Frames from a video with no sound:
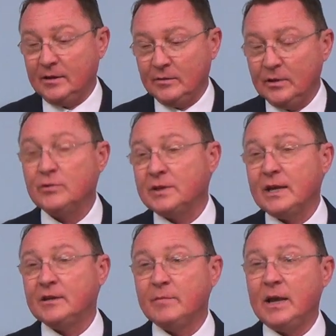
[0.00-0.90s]
You know, you say
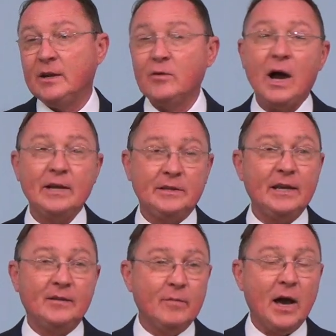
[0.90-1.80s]
tomato, I say
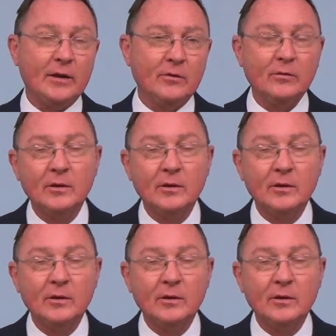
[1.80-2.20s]
tomato